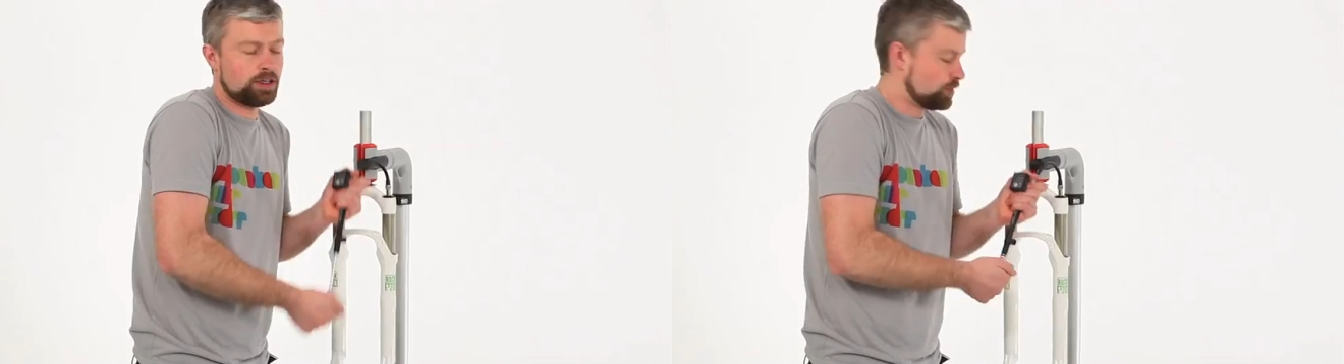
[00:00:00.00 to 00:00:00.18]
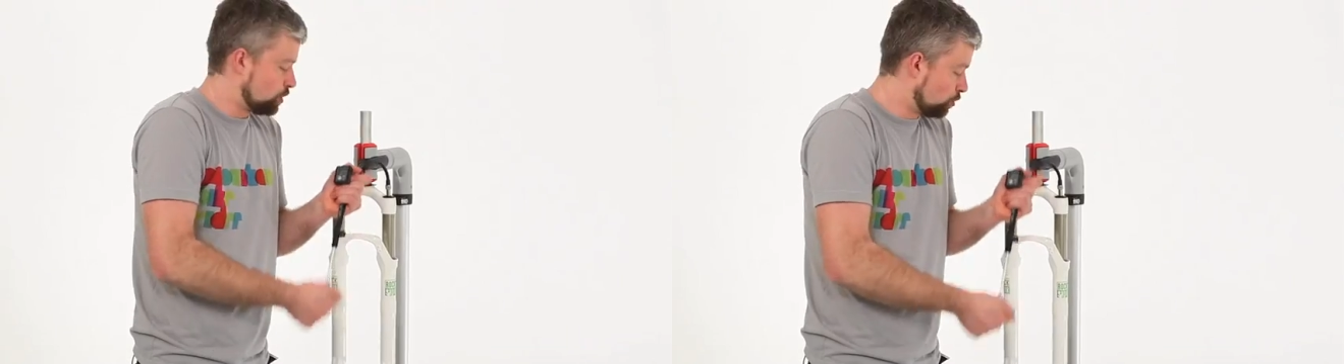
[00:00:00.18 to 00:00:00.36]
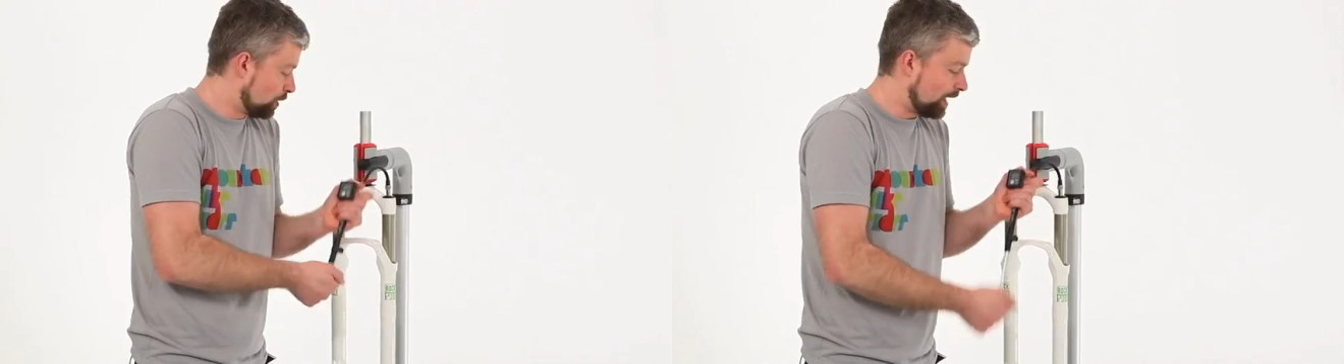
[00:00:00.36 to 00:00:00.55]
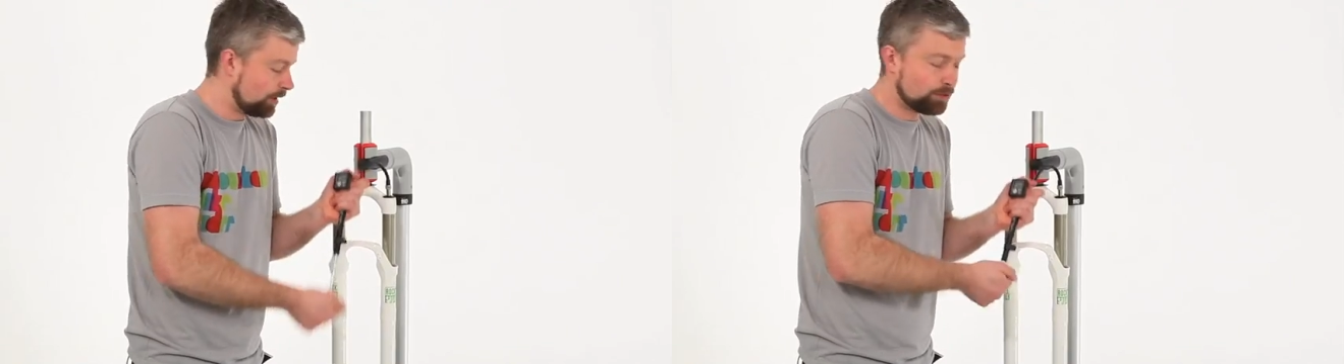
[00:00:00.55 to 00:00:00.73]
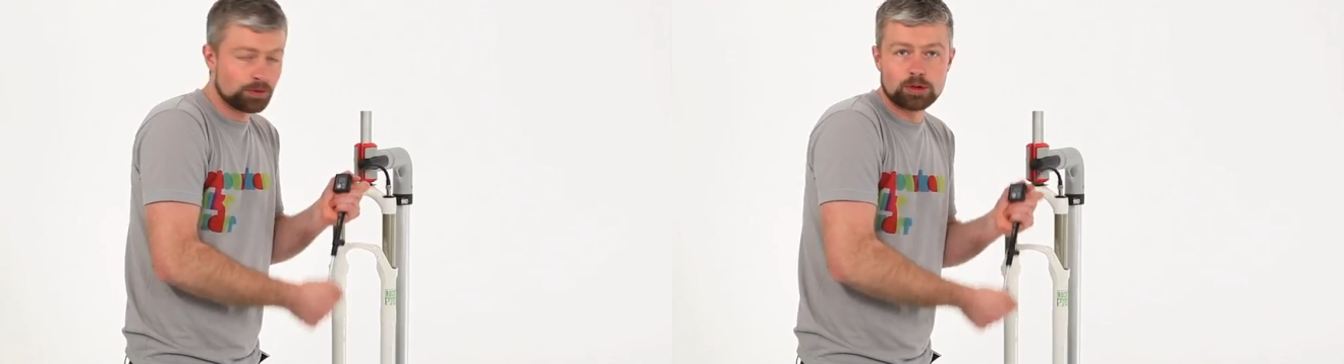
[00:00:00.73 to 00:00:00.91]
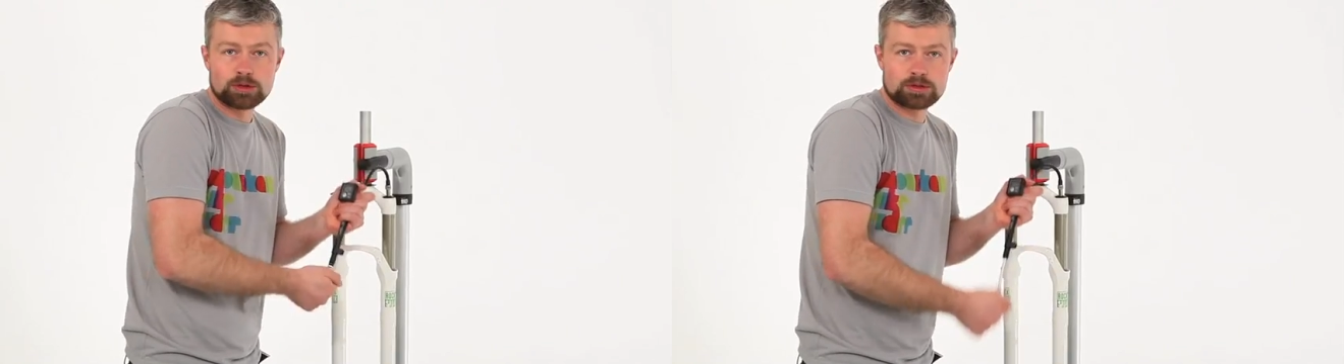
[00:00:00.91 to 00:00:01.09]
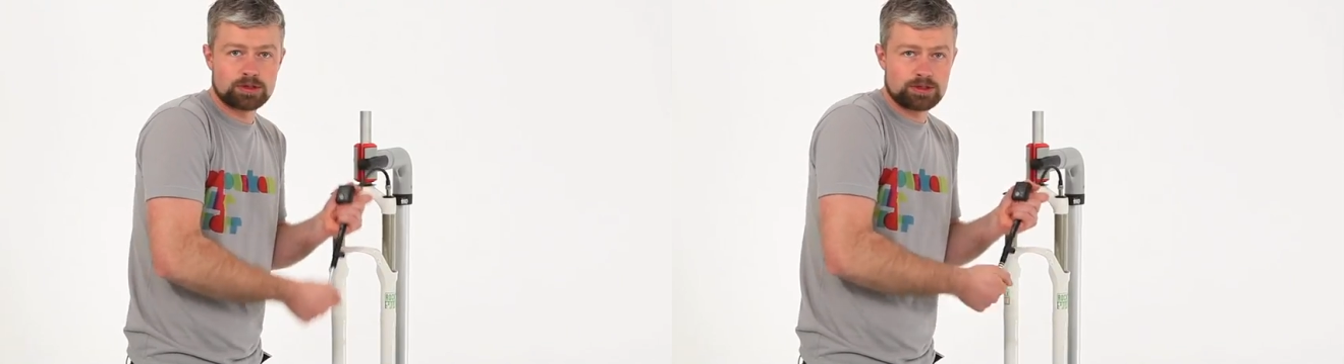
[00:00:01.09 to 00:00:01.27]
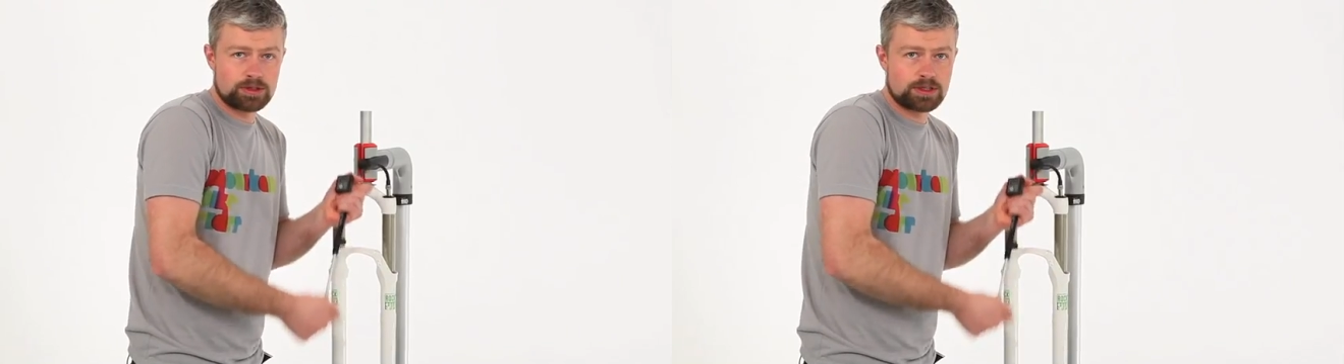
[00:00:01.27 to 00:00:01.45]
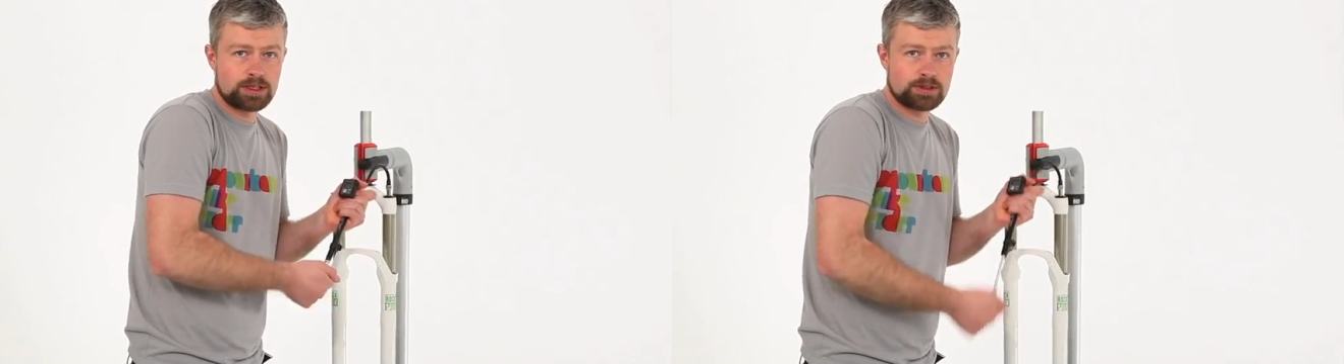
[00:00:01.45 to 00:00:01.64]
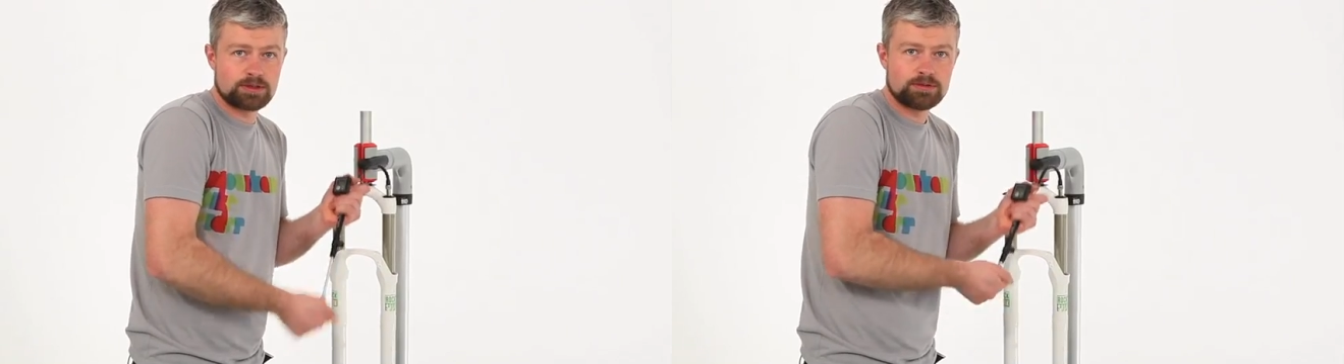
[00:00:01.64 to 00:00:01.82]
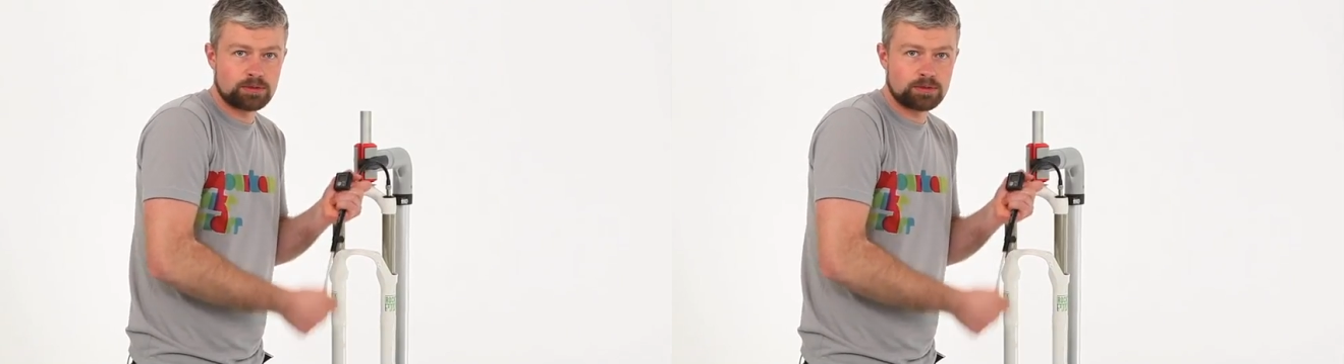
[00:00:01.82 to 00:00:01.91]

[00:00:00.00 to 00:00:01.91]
dual air fork such as this